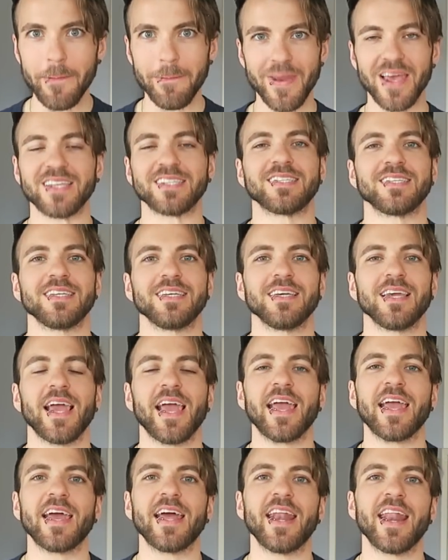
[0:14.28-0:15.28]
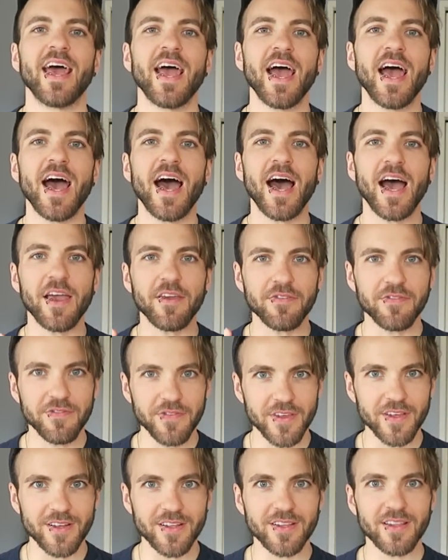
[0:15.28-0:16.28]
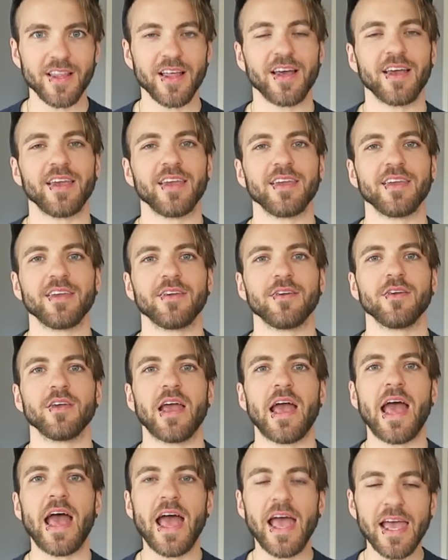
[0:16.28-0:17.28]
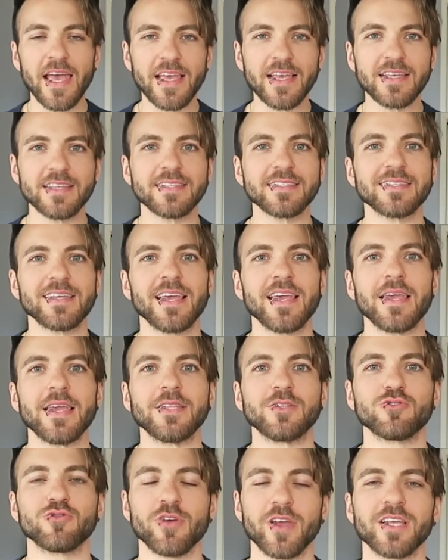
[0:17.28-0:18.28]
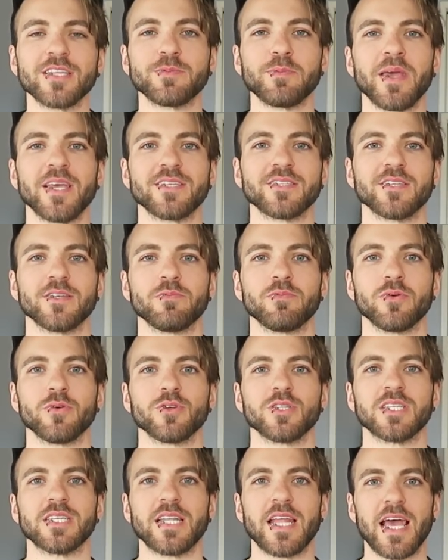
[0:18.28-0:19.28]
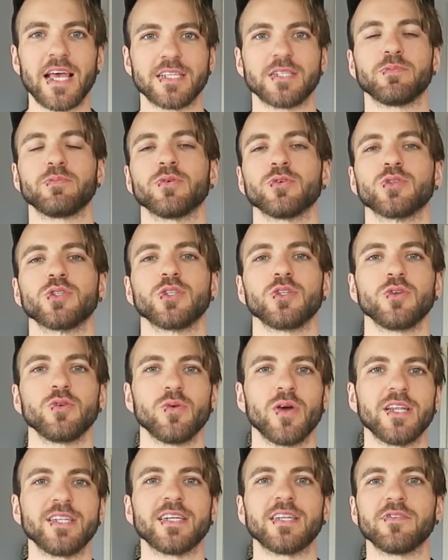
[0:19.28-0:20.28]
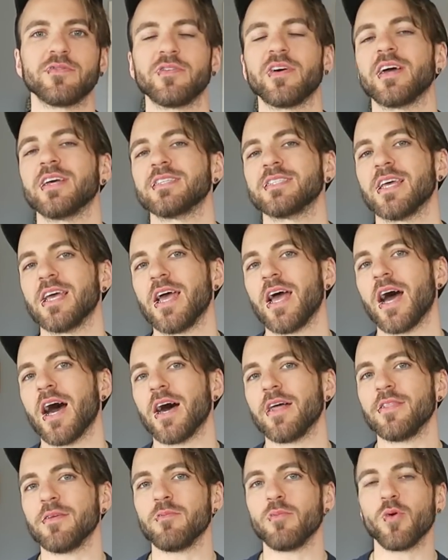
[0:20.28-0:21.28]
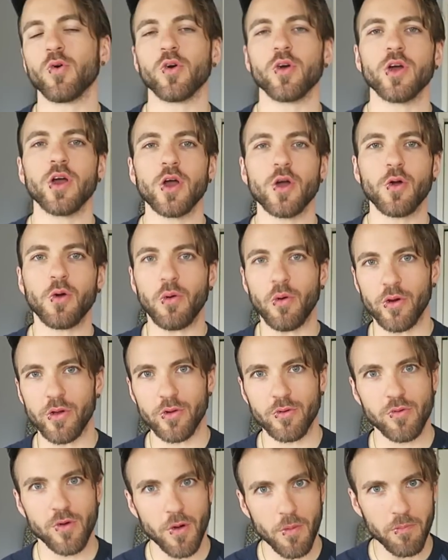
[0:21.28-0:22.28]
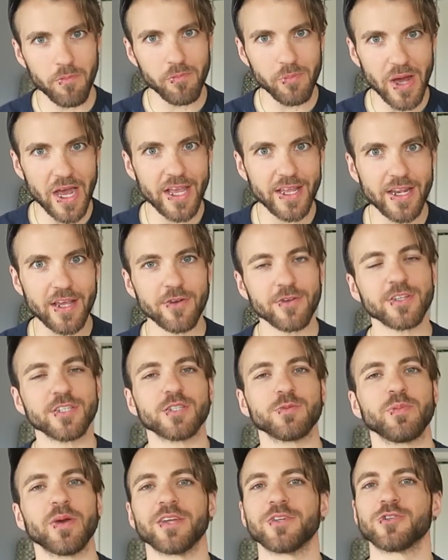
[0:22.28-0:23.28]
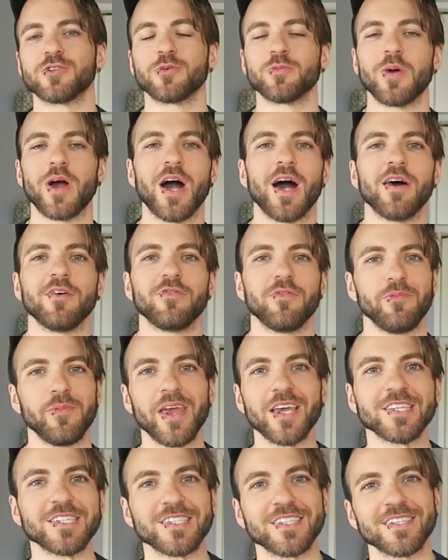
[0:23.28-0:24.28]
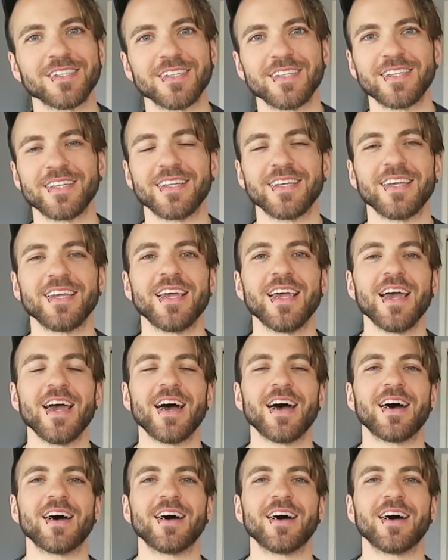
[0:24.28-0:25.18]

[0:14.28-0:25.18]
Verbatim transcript: messy, and I feel like as a trans masculine person, as a person who identifies on the more quote-unquote binary spectrum of masculinity,